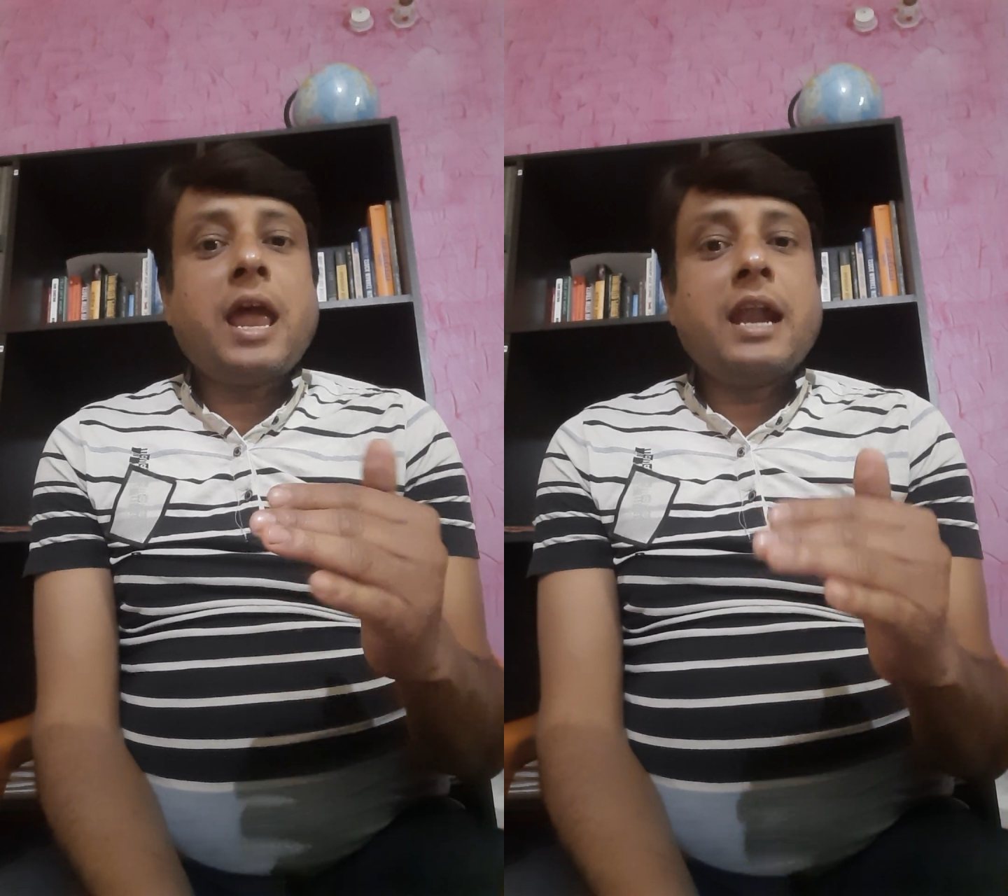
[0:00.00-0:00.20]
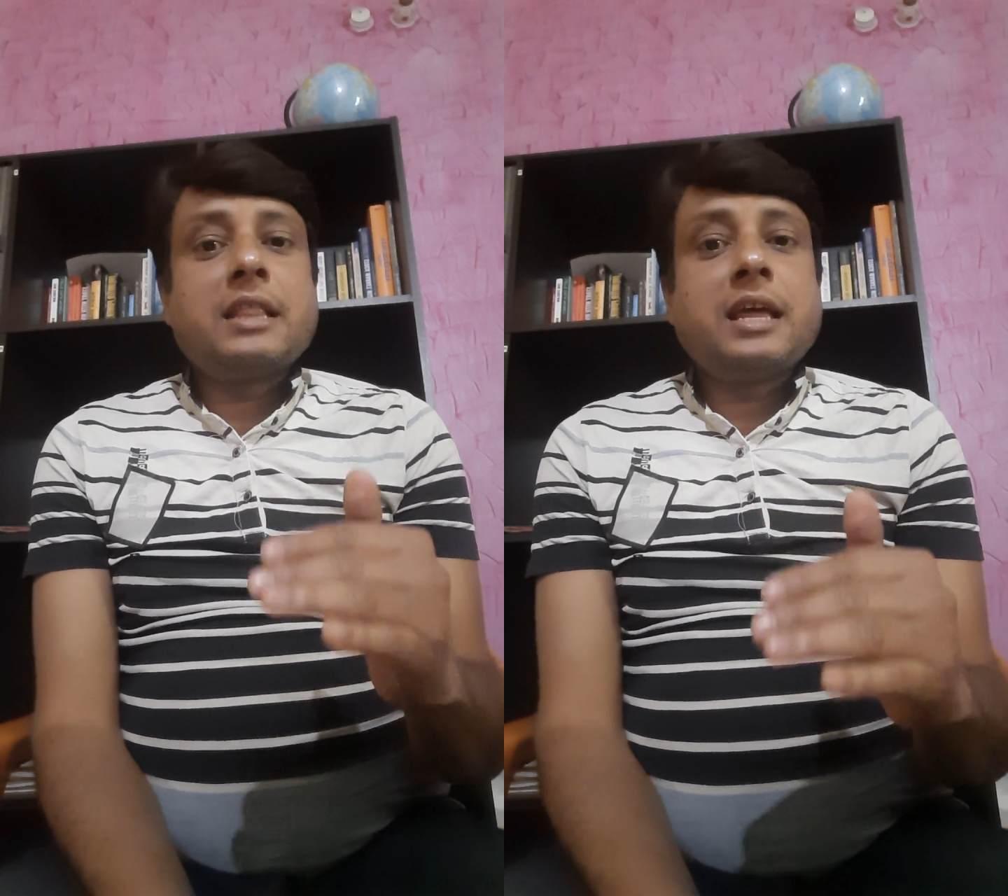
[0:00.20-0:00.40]

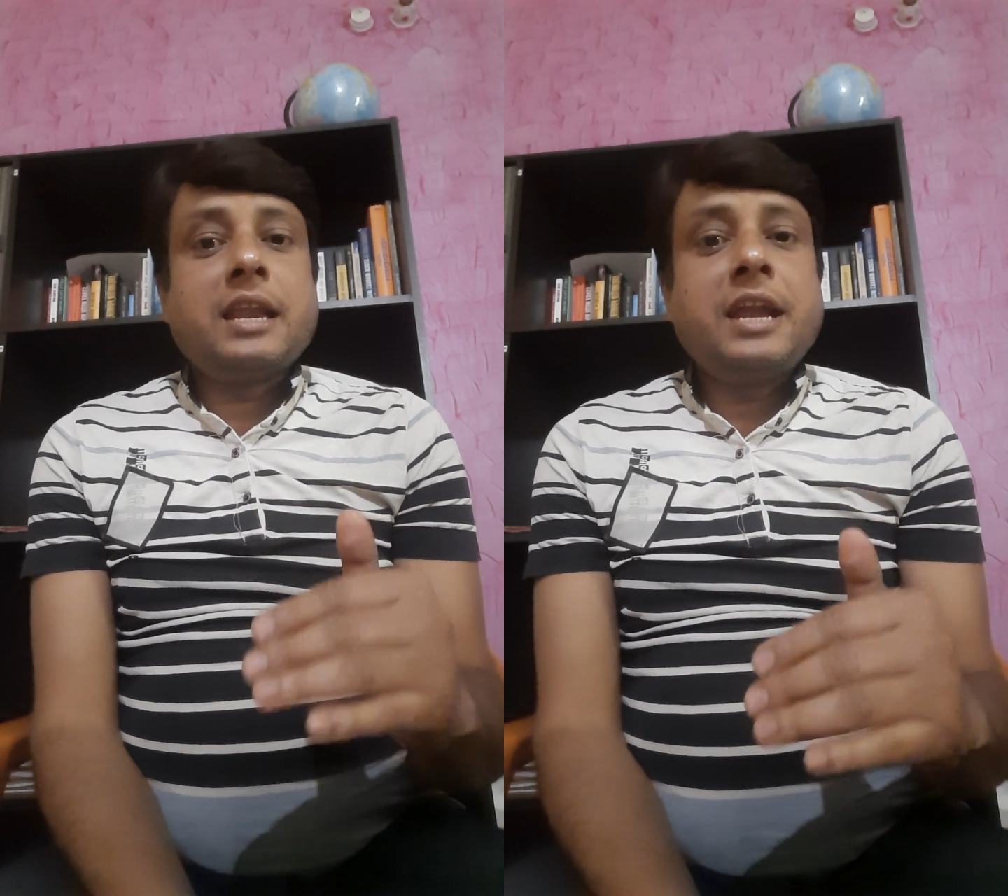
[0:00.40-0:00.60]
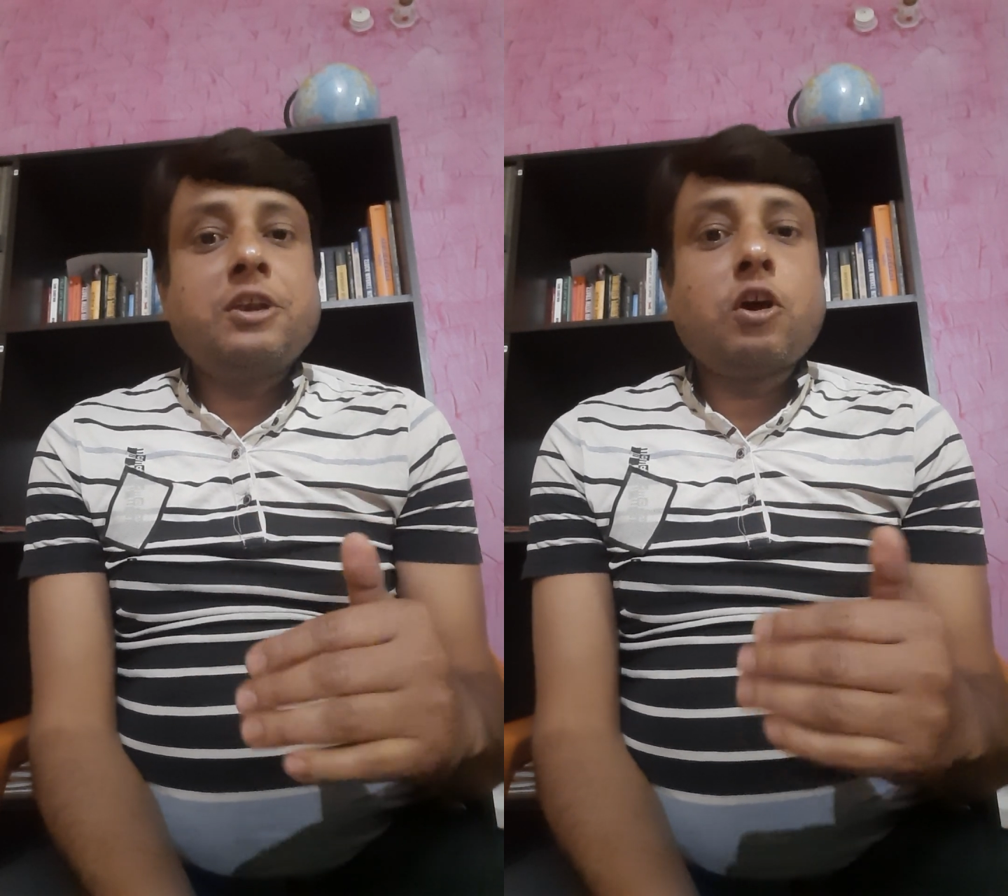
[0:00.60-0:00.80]
at the
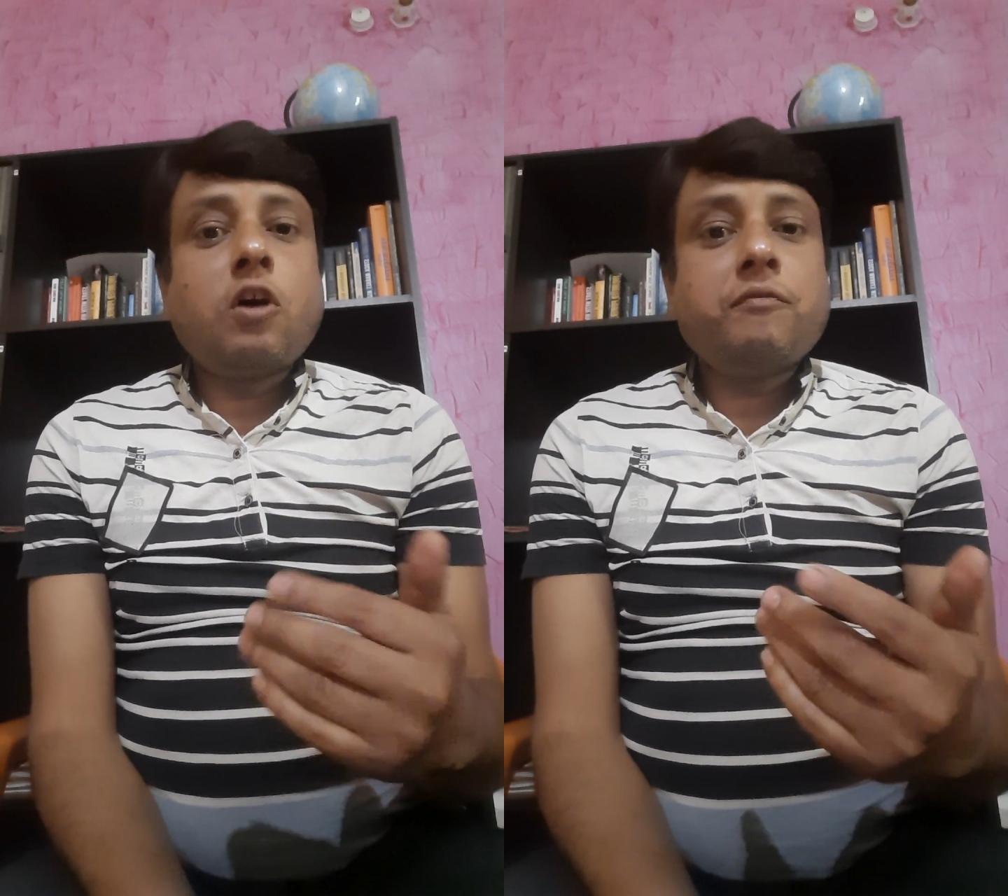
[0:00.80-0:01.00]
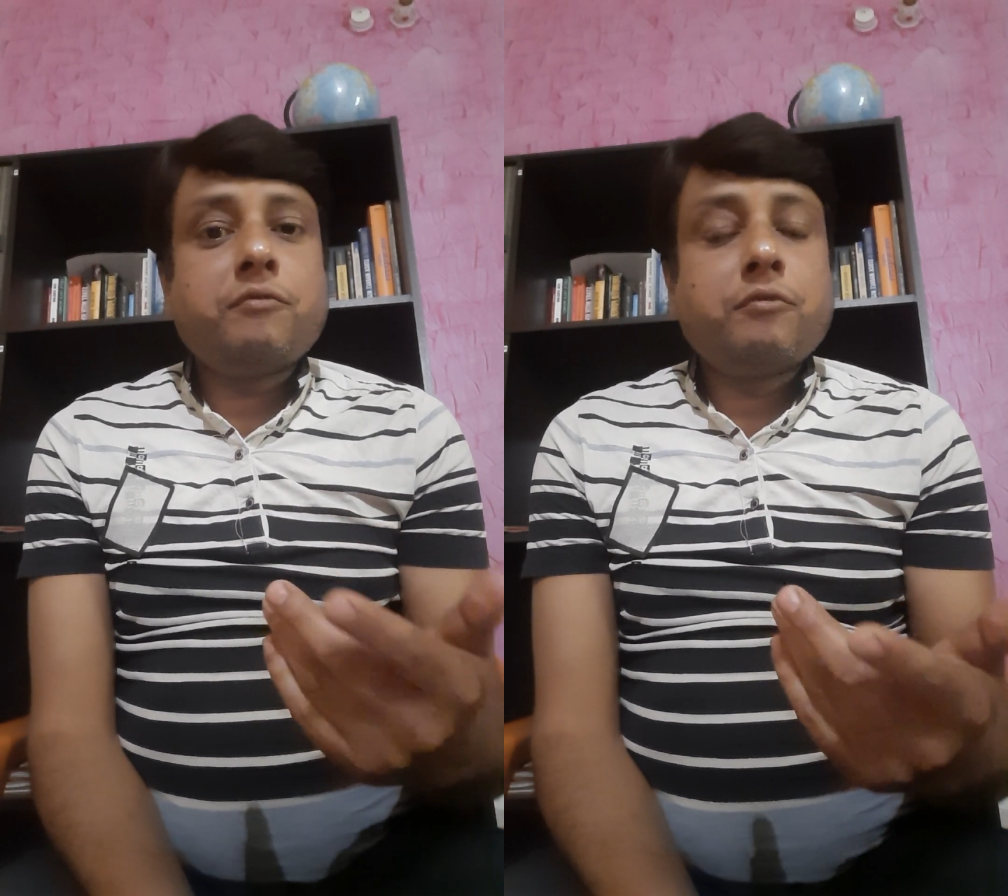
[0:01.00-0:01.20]
rate
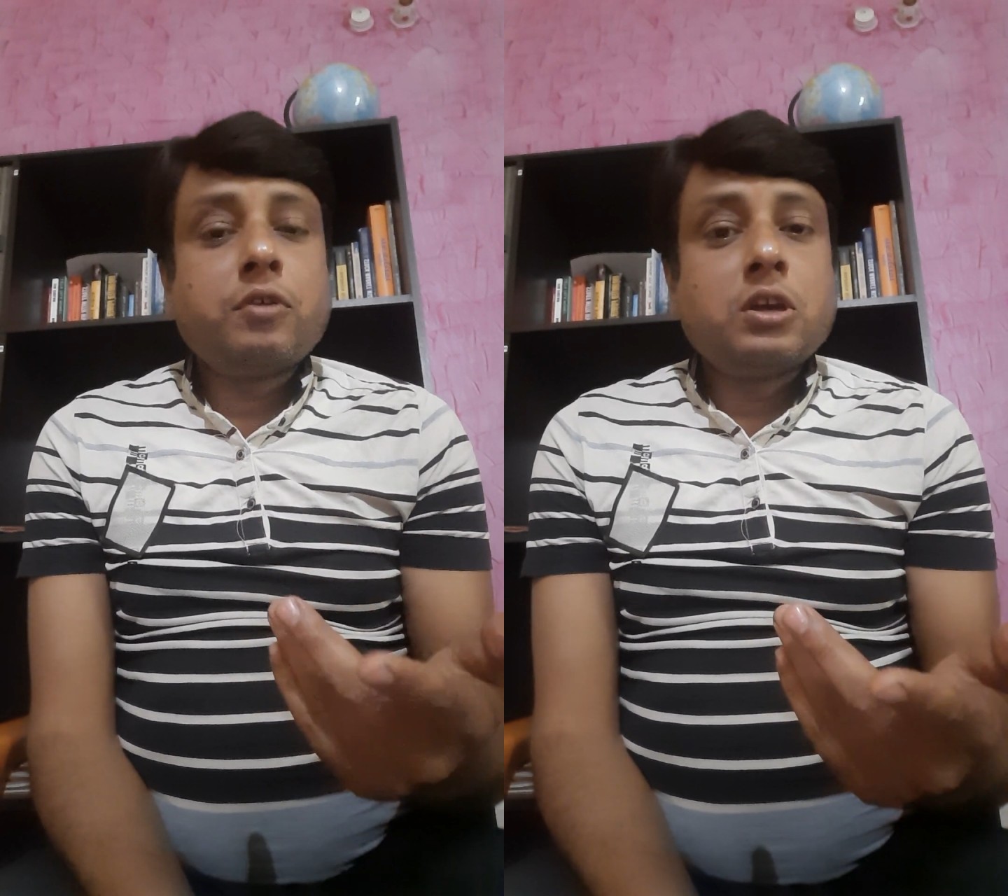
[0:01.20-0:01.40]
of